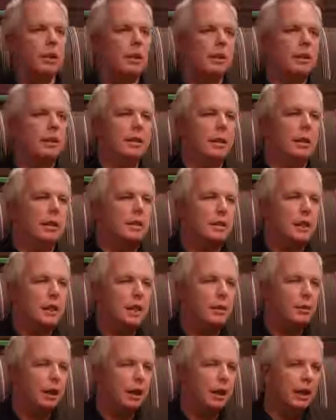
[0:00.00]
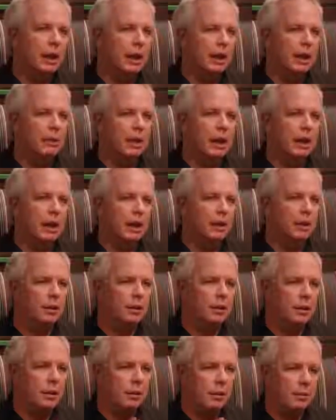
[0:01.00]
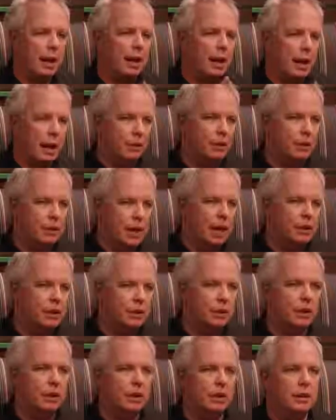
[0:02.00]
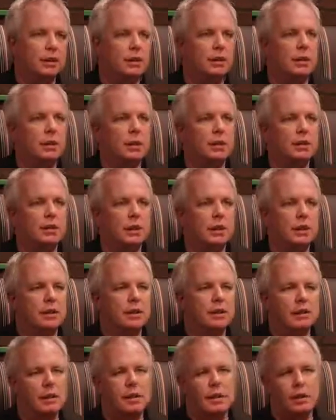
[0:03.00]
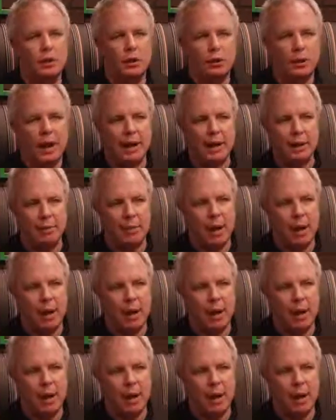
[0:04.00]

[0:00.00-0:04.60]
one of the things that I really like about how Udacity do it is that it's a very Socratic